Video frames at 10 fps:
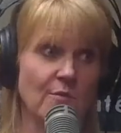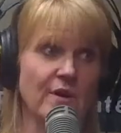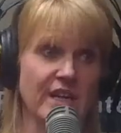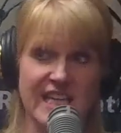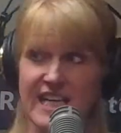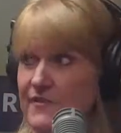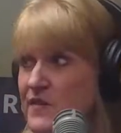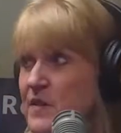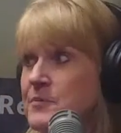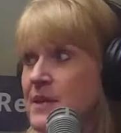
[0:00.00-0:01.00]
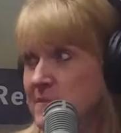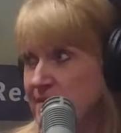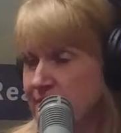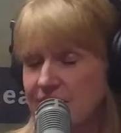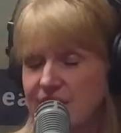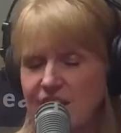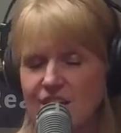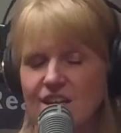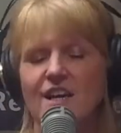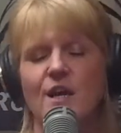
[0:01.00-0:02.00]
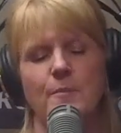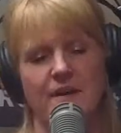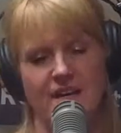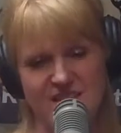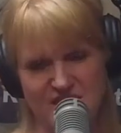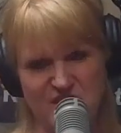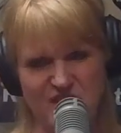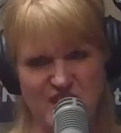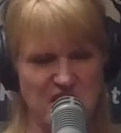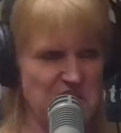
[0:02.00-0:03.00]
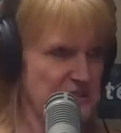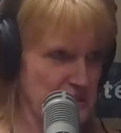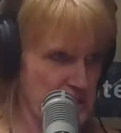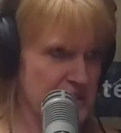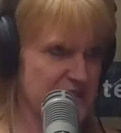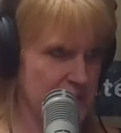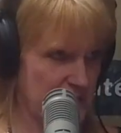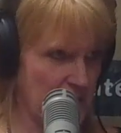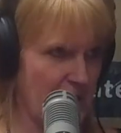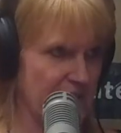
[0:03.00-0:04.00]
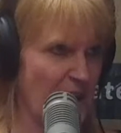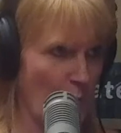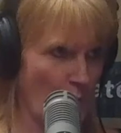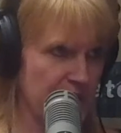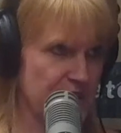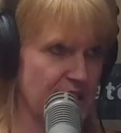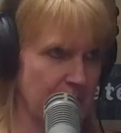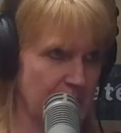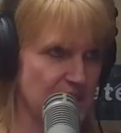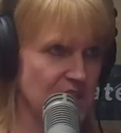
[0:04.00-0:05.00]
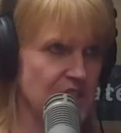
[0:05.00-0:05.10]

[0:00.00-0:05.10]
We're going to cover the plumbing failure, but then you've got to talk to your insurance company about that water damage.